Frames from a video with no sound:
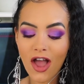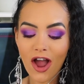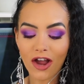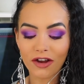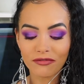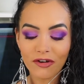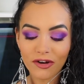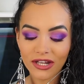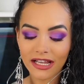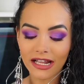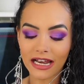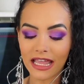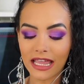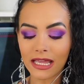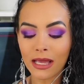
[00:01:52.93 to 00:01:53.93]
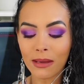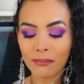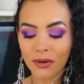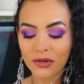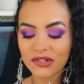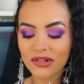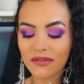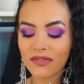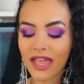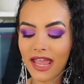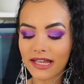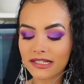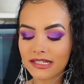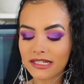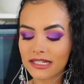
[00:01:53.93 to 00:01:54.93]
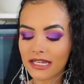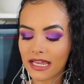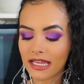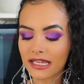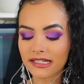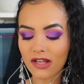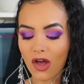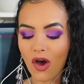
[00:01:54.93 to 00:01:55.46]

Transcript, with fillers: Ironically, most of the entities